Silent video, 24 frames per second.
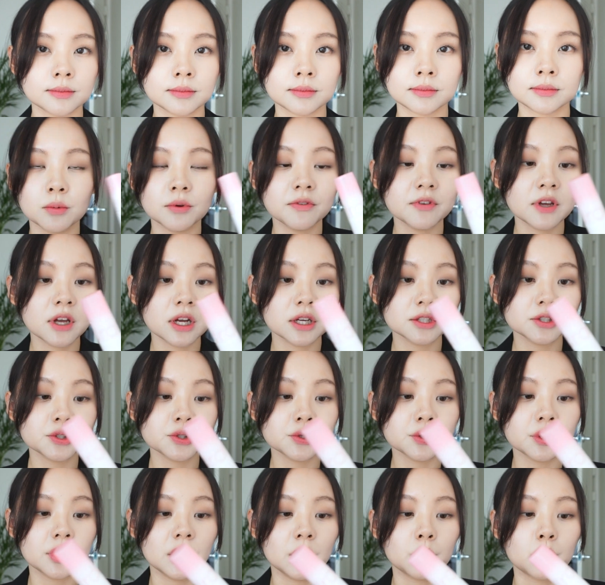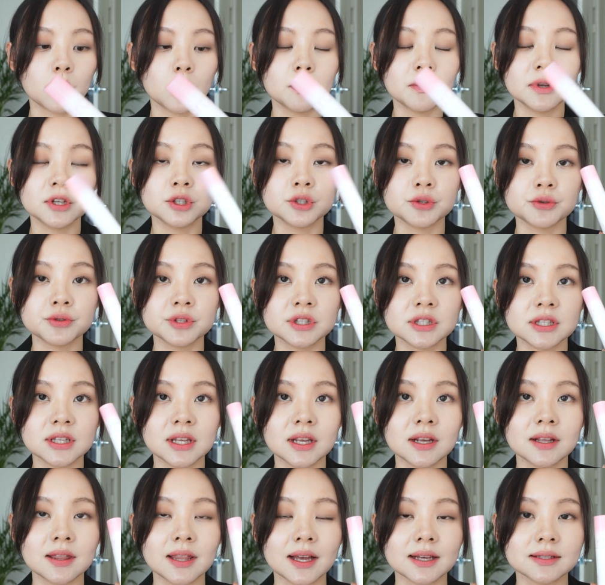Moving on to the Roman
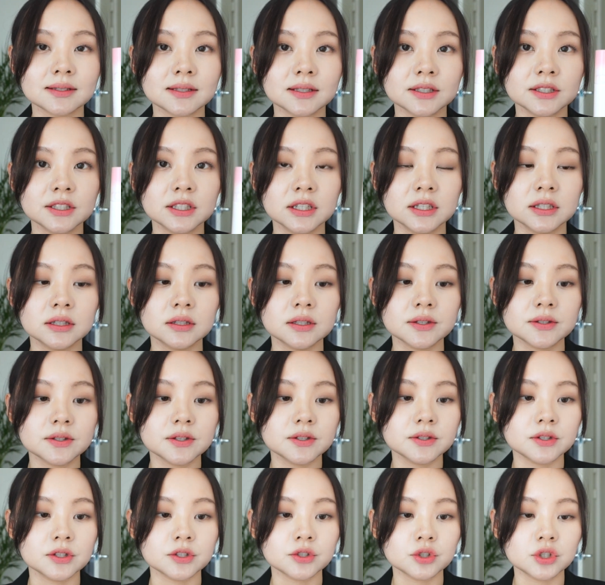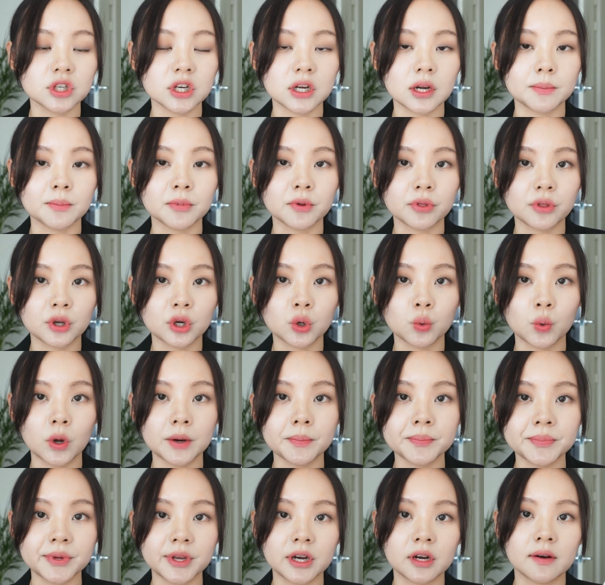Juicy Lasting Tint. This is in shade number 31,
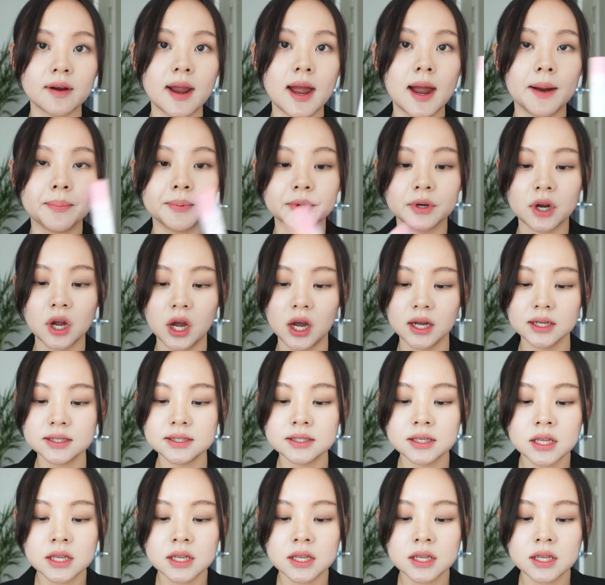Bare Aricot.